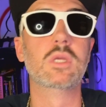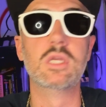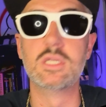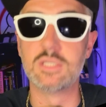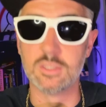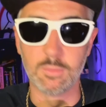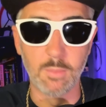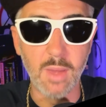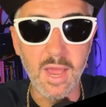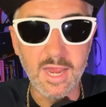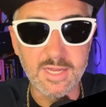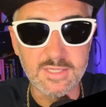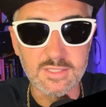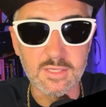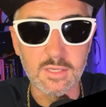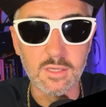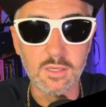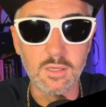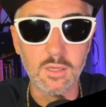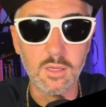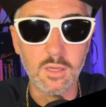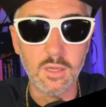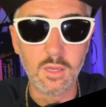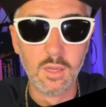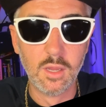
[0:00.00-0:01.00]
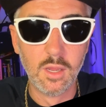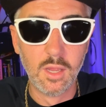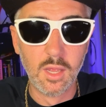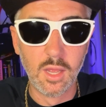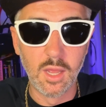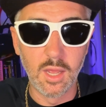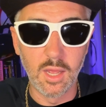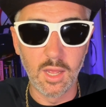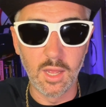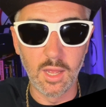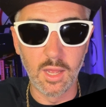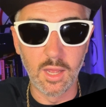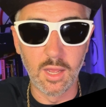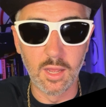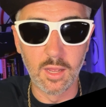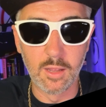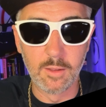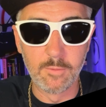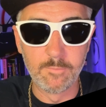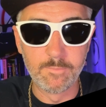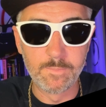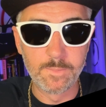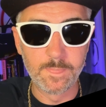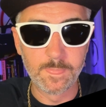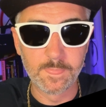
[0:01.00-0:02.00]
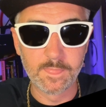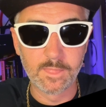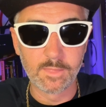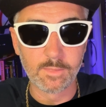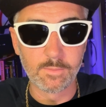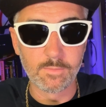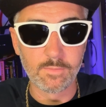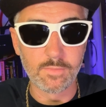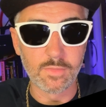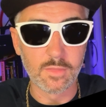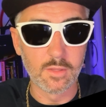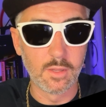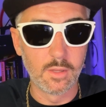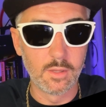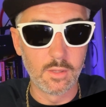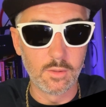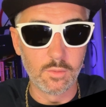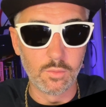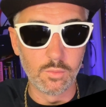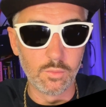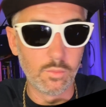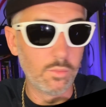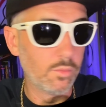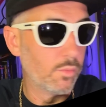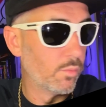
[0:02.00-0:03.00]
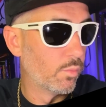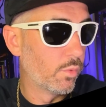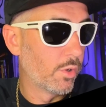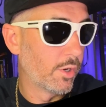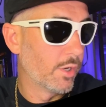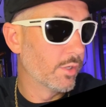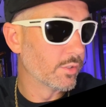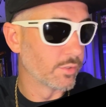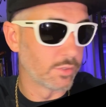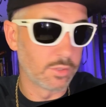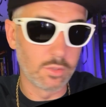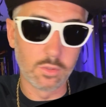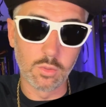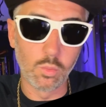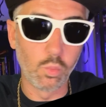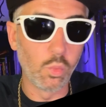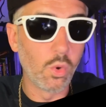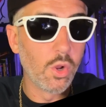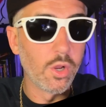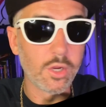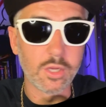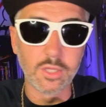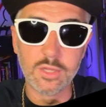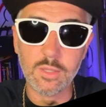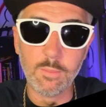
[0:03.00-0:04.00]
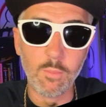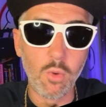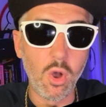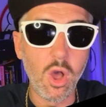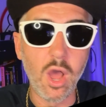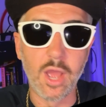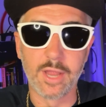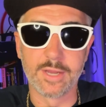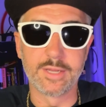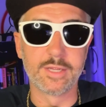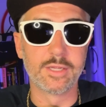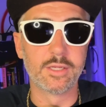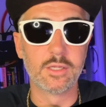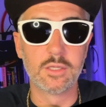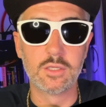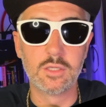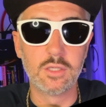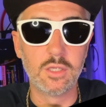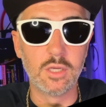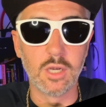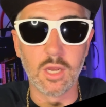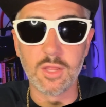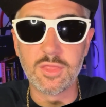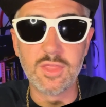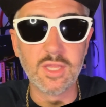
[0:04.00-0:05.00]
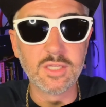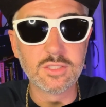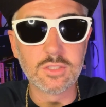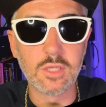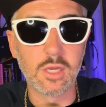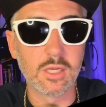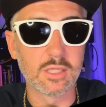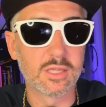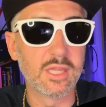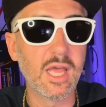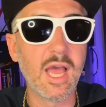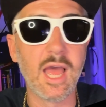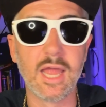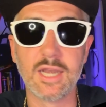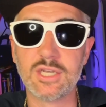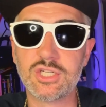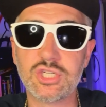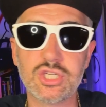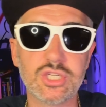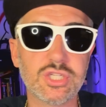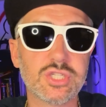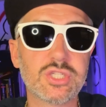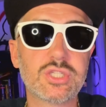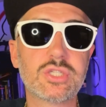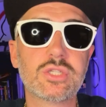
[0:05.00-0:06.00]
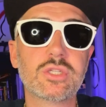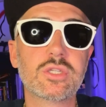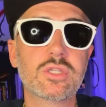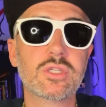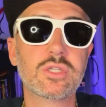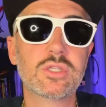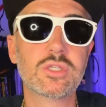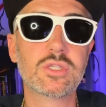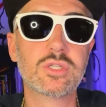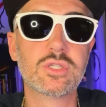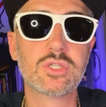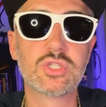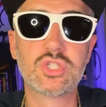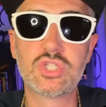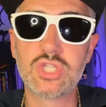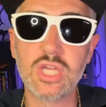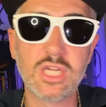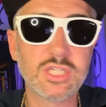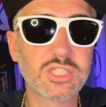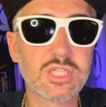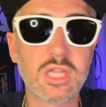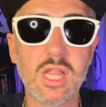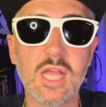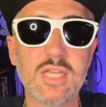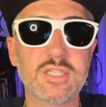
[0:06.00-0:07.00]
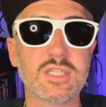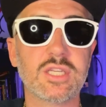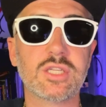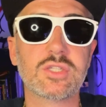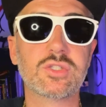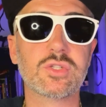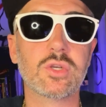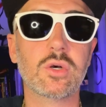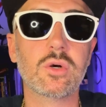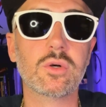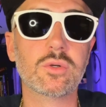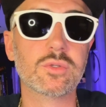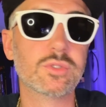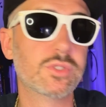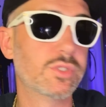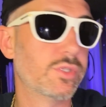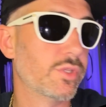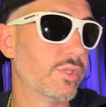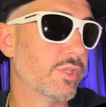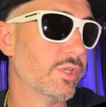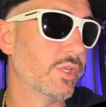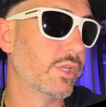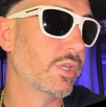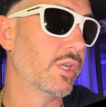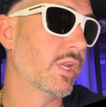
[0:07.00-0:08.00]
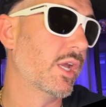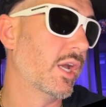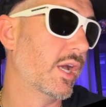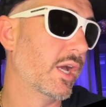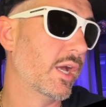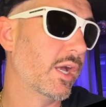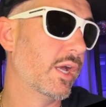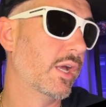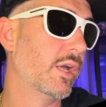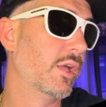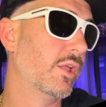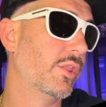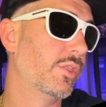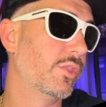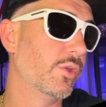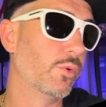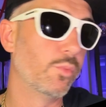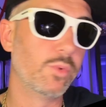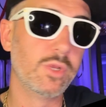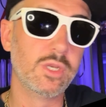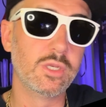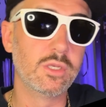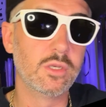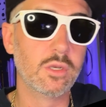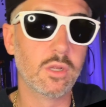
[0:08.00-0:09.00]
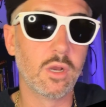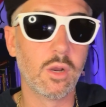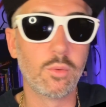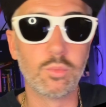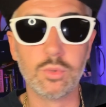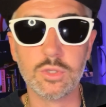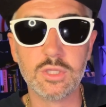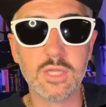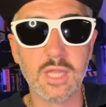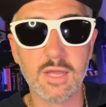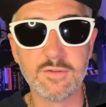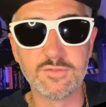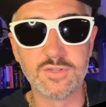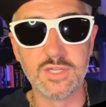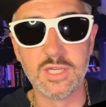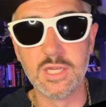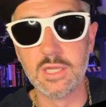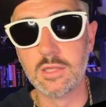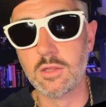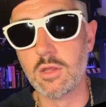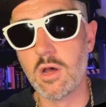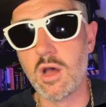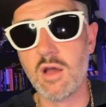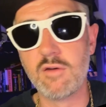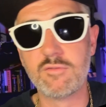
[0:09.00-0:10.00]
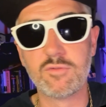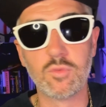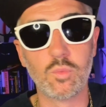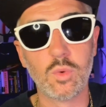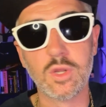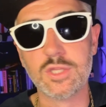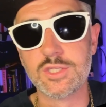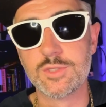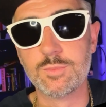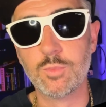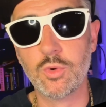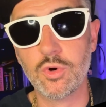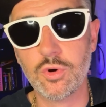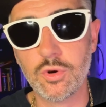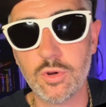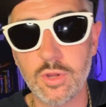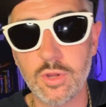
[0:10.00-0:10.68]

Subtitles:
amazing. What else? Working the Mic. Things like that. Just such classic songs that I would love to hear live once more.